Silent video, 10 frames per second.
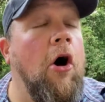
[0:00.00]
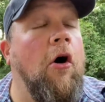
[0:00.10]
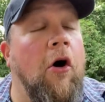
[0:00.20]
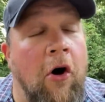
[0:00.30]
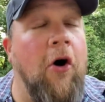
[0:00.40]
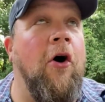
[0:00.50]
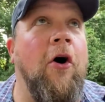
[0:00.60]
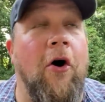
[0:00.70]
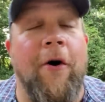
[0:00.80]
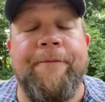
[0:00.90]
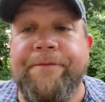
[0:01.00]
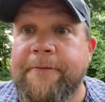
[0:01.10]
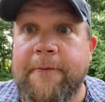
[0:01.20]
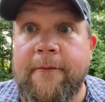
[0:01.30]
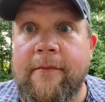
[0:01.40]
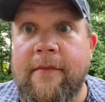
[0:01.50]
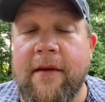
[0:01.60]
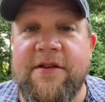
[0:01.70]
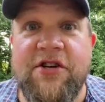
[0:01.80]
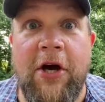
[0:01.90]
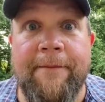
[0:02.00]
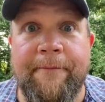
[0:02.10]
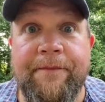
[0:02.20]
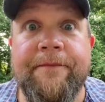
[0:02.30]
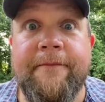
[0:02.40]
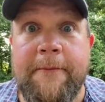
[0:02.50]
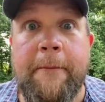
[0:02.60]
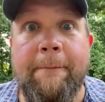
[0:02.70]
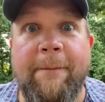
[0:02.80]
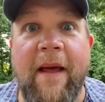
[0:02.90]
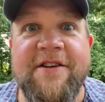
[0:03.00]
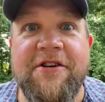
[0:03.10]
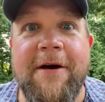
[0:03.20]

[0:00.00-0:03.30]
Oh, it's good. That's